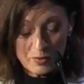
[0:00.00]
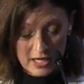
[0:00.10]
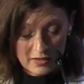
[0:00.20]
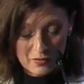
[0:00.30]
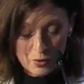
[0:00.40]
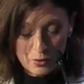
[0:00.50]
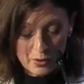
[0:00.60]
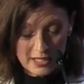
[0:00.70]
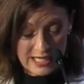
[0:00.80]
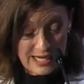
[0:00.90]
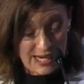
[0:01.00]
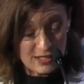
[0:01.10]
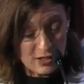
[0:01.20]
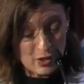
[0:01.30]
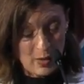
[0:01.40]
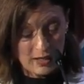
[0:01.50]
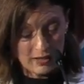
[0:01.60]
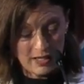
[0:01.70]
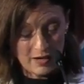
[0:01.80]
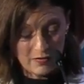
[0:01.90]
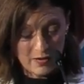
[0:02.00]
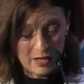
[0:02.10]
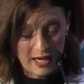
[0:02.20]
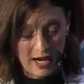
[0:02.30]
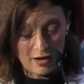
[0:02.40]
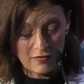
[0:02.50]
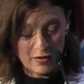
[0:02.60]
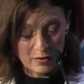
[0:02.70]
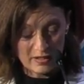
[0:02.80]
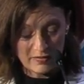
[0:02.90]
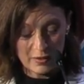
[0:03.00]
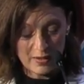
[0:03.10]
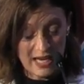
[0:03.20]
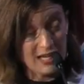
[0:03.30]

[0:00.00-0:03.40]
objective tools and enhance the quality of care for those living with